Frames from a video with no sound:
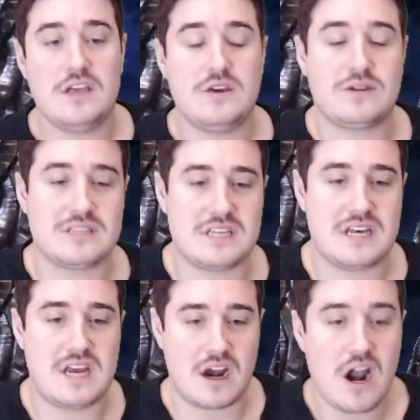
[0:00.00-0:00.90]
You can see
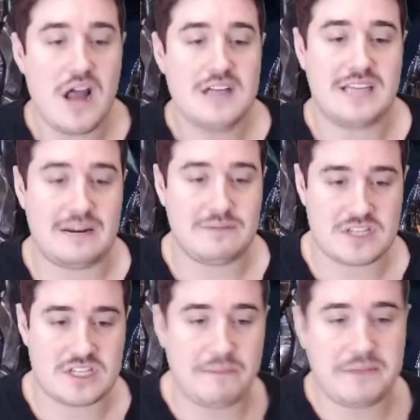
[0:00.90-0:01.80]
here to get into
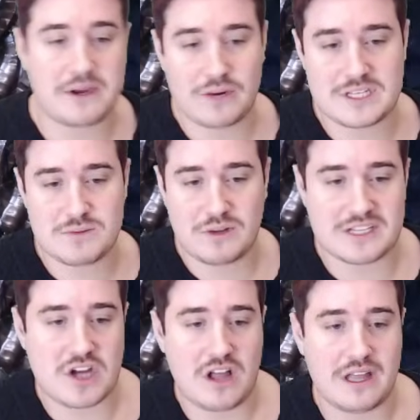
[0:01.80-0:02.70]
something reasonable,
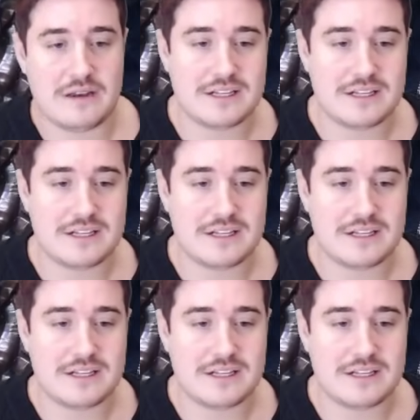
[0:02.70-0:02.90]
let's call it,